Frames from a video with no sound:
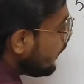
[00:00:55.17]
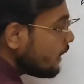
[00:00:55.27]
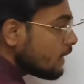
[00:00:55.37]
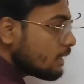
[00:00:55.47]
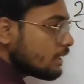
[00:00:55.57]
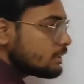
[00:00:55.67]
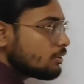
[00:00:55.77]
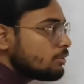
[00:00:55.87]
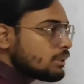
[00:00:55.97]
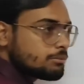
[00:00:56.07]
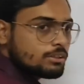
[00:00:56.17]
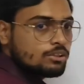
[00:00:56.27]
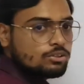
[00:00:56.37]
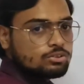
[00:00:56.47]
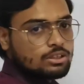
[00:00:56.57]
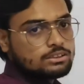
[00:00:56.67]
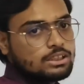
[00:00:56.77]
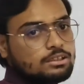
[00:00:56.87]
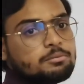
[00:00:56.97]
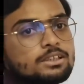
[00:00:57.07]
are consecutive terms. So
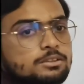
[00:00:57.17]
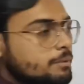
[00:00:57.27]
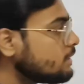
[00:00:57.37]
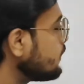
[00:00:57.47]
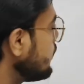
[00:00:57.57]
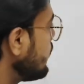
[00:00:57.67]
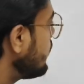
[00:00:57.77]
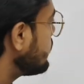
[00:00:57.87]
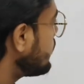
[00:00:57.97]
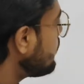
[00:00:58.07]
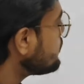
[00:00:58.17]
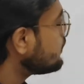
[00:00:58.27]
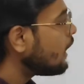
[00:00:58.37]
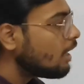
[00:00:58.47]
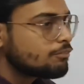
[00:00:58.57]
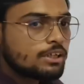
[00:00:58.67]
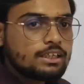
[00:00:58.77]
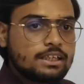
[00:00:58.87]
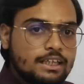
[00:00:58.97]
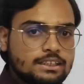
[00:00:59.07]
consecutive terms means terms
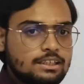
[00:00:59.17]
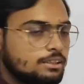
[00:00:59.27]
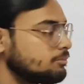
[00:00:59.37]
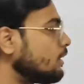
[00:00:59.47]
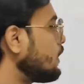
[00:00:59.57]
after each other